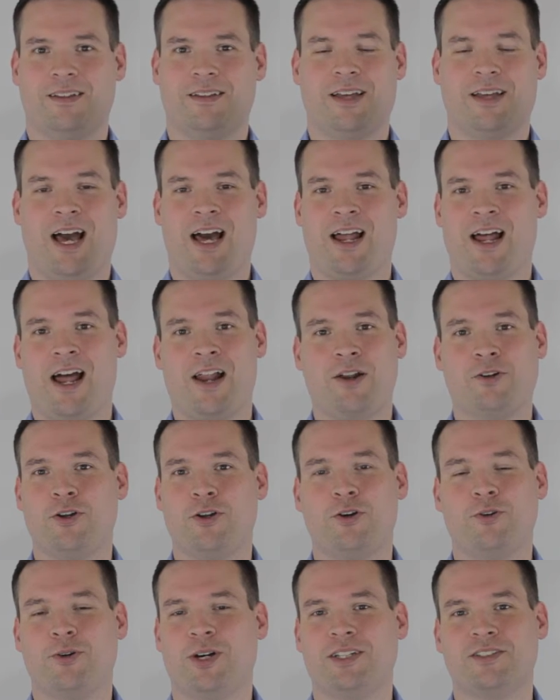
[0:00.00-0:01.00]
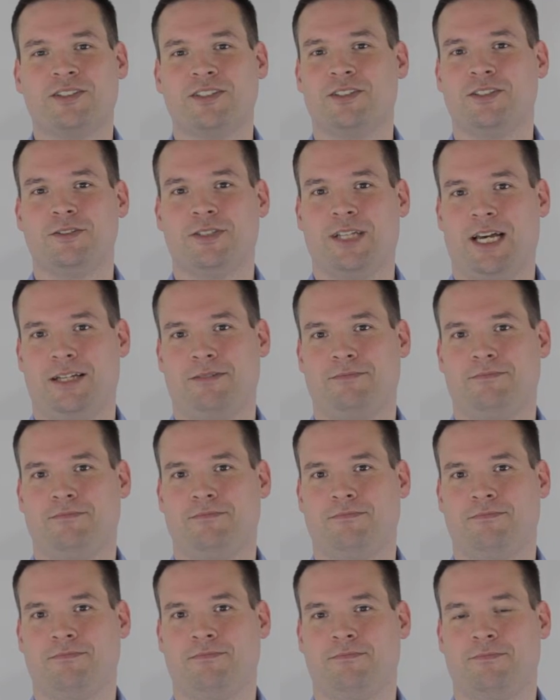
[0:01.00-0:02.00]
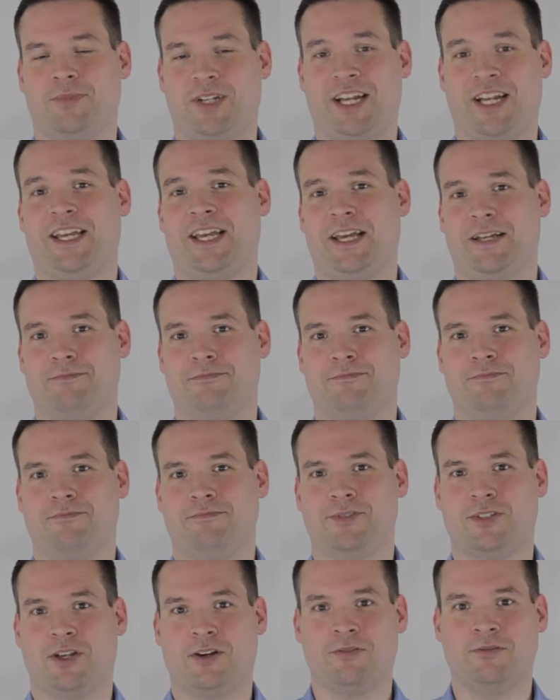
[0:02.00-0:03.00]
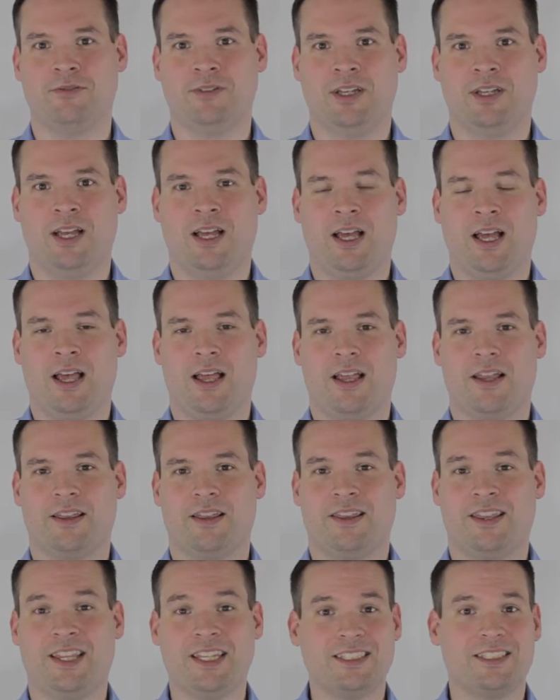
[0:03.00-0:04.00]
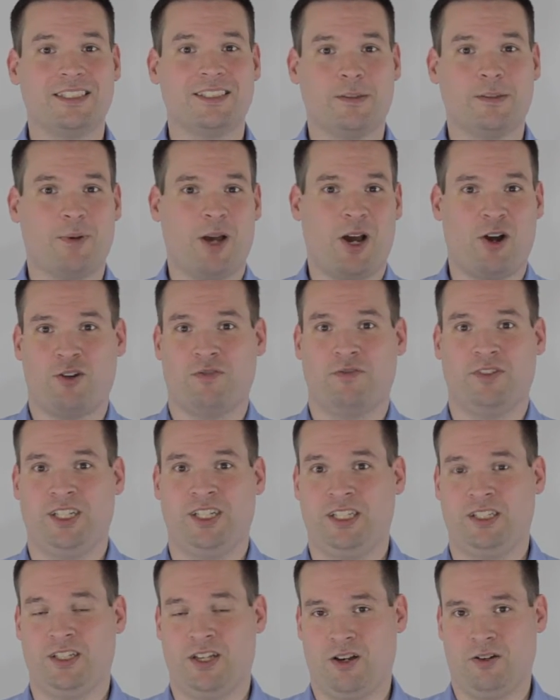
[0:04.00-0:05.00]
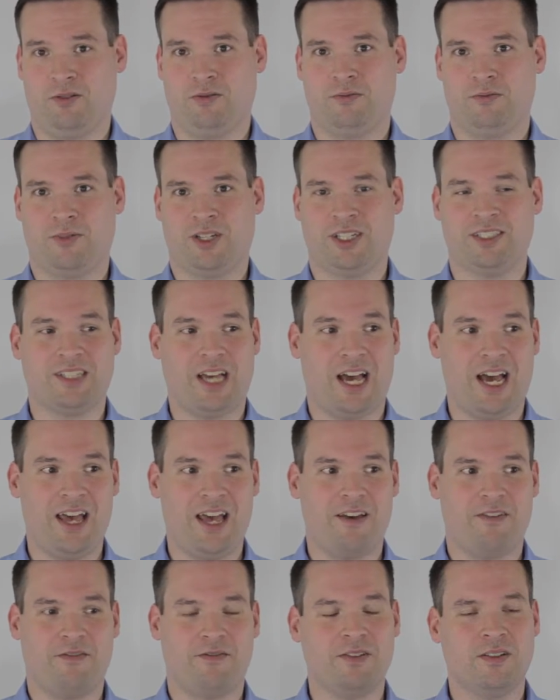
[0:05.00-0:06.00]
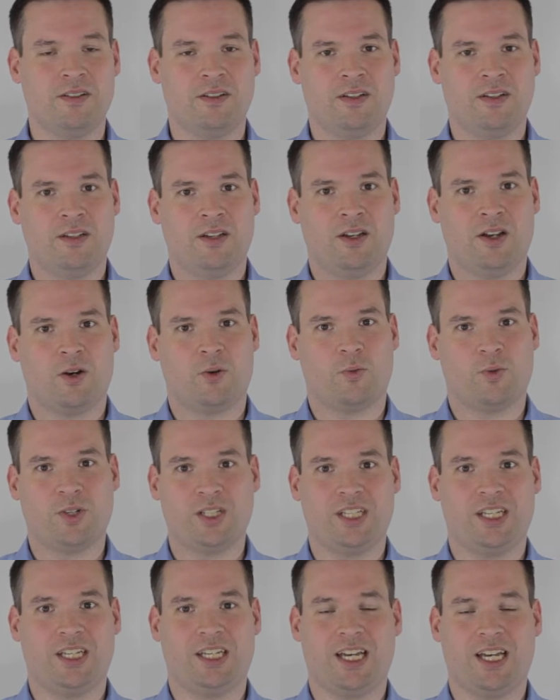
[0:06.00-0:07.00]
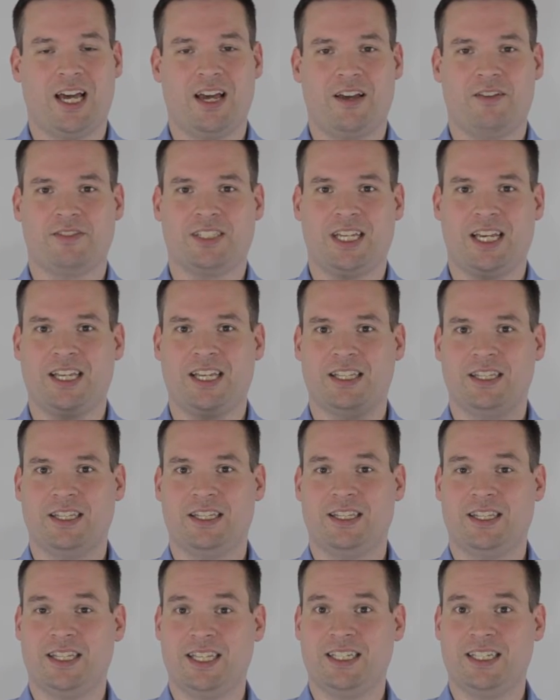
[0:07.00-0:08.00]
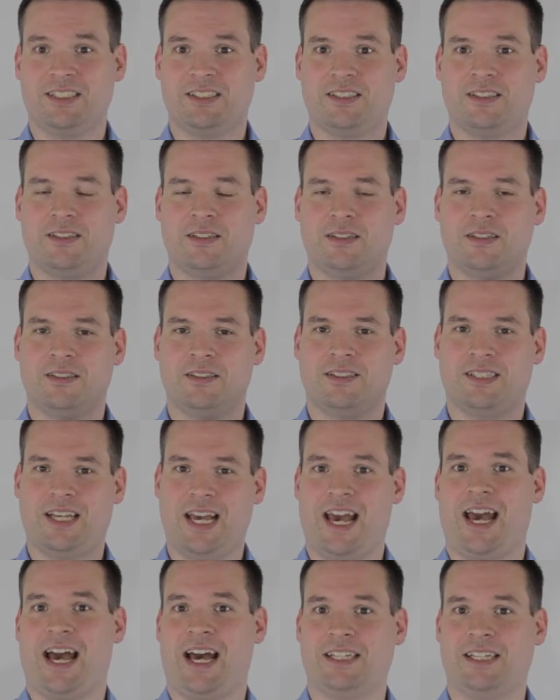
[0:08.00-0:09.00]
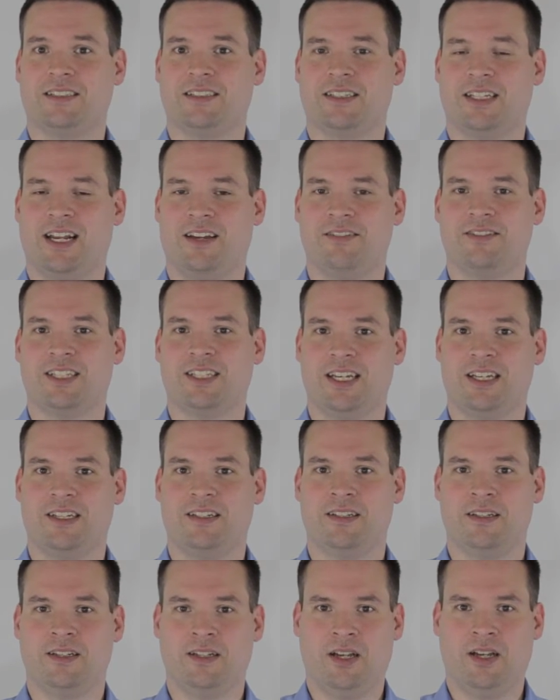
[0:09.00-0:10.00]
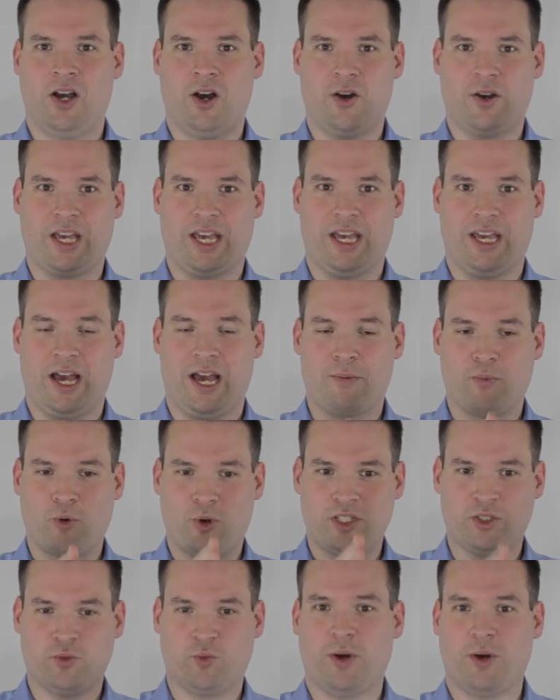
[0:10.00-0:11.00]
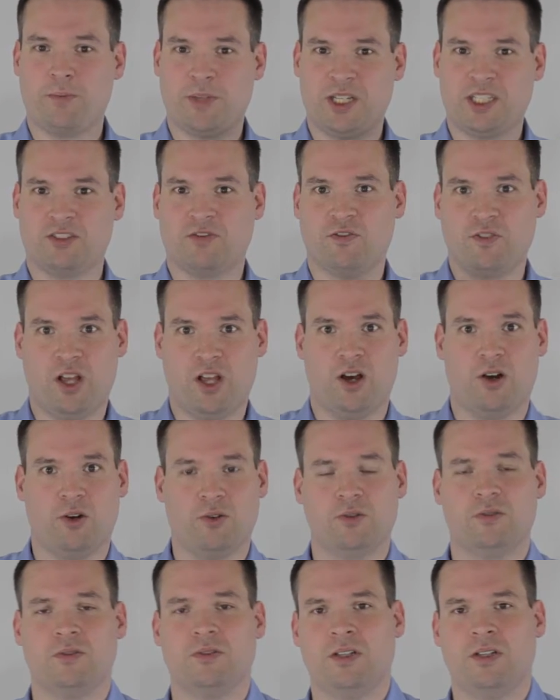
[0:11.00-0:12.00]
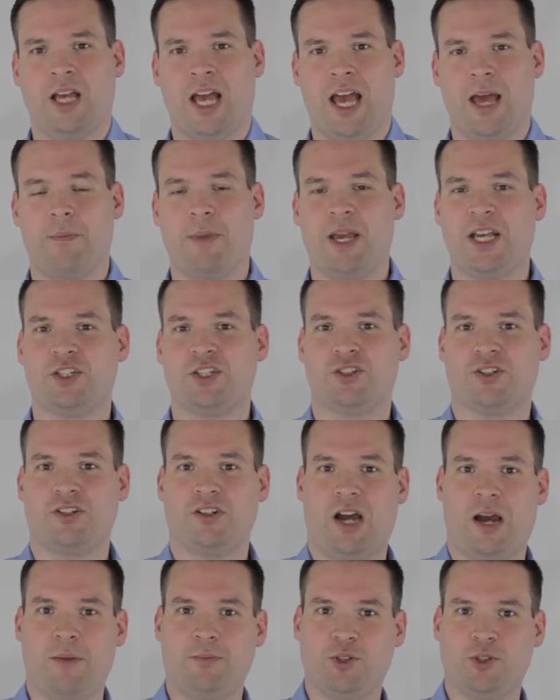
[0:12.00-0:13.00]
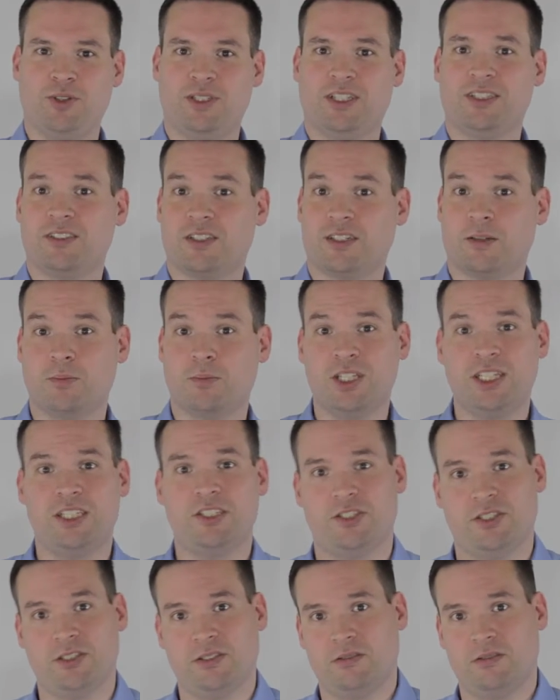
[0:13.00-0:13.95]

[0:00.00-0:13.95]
I don't know who else can do that, but I can. So this is the power of lean though, because I have really kind of taken this task and I've said, okay, I'm going to One Piece Flow and make sure I'm doing this to completion.